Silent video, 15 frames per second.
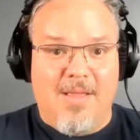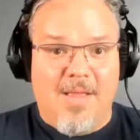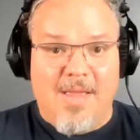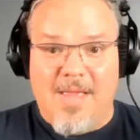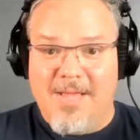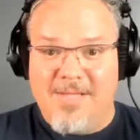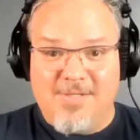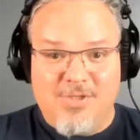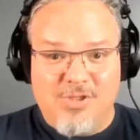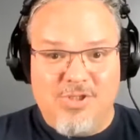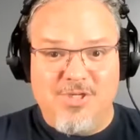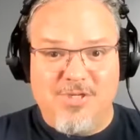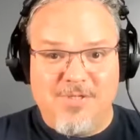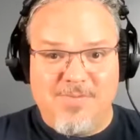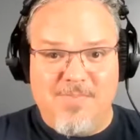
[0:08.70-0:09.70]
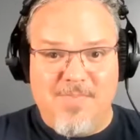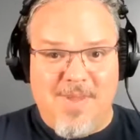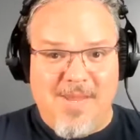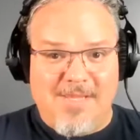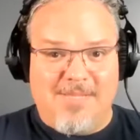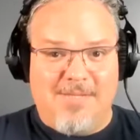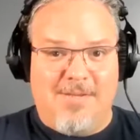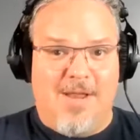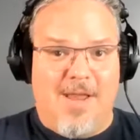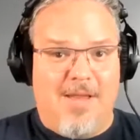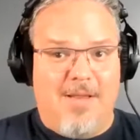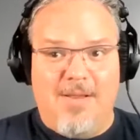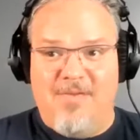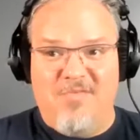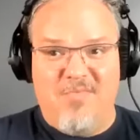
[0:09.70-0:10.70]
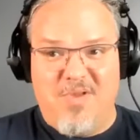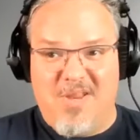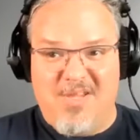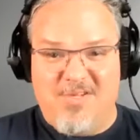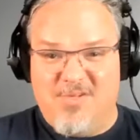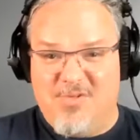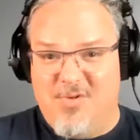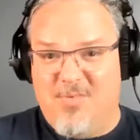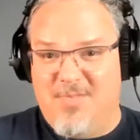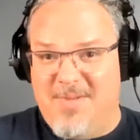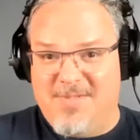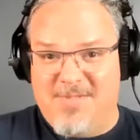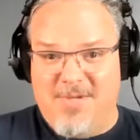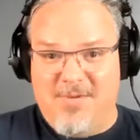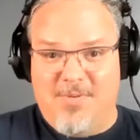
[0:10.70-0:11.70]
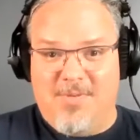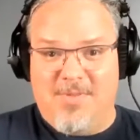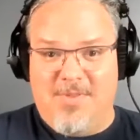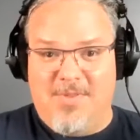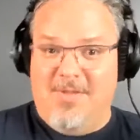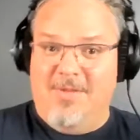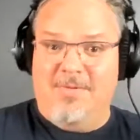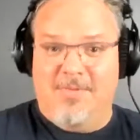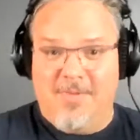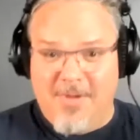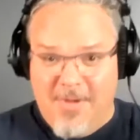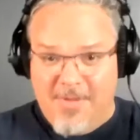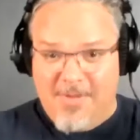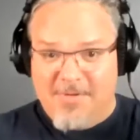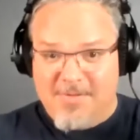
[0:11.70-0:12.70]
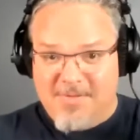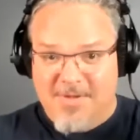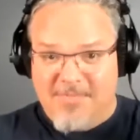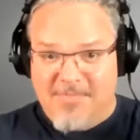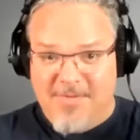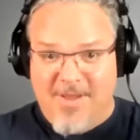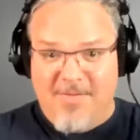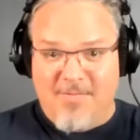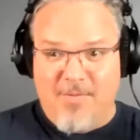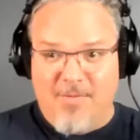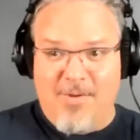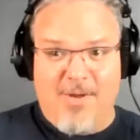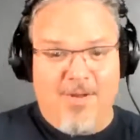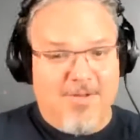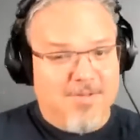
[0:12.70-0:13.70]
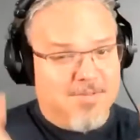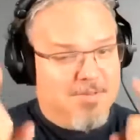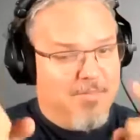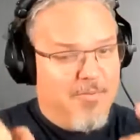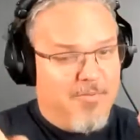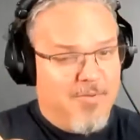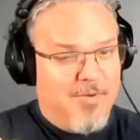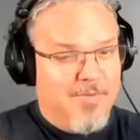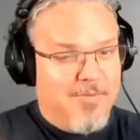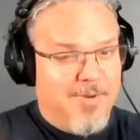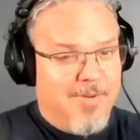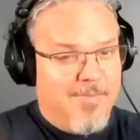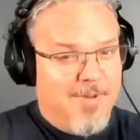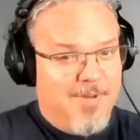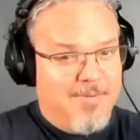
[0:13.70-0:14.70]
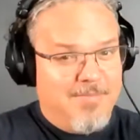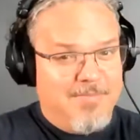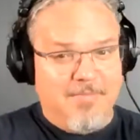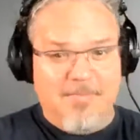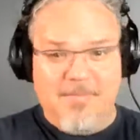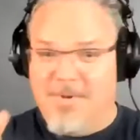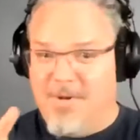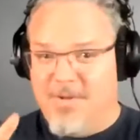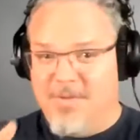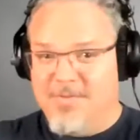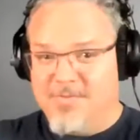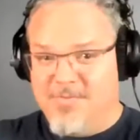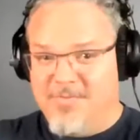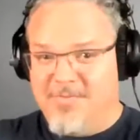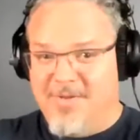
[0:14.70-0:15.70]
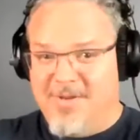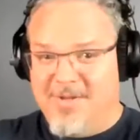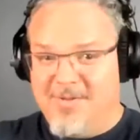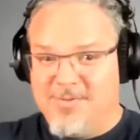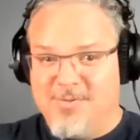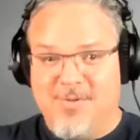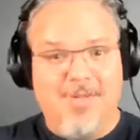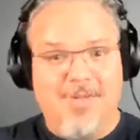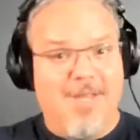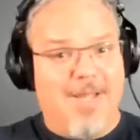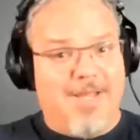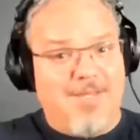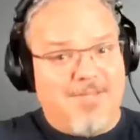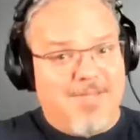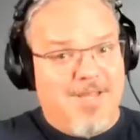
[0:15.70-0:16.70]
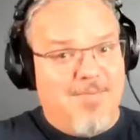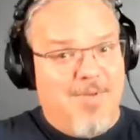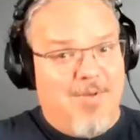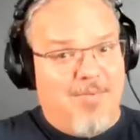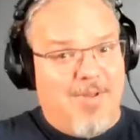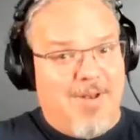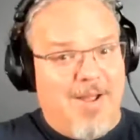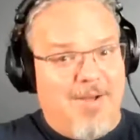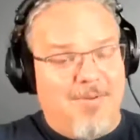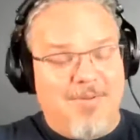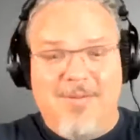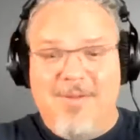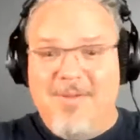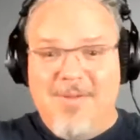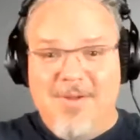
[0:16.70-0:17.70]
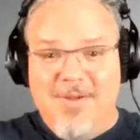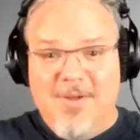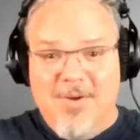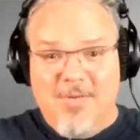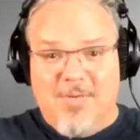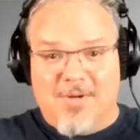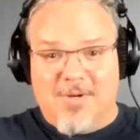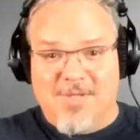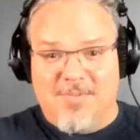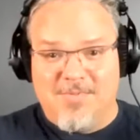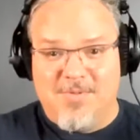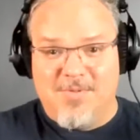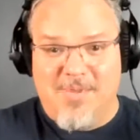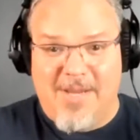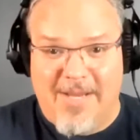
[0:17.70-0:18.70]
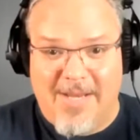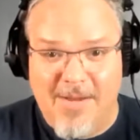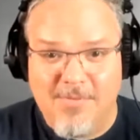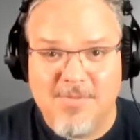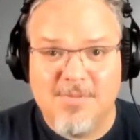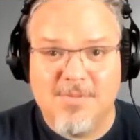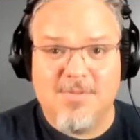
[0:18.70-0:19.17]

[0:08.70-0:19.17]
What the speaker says: It's just me tonight. Everybody's so busy with the other stuff we have going on. Some of you know what I mean. Others will find out shortly. I guess the email went out. Workshops are being announced.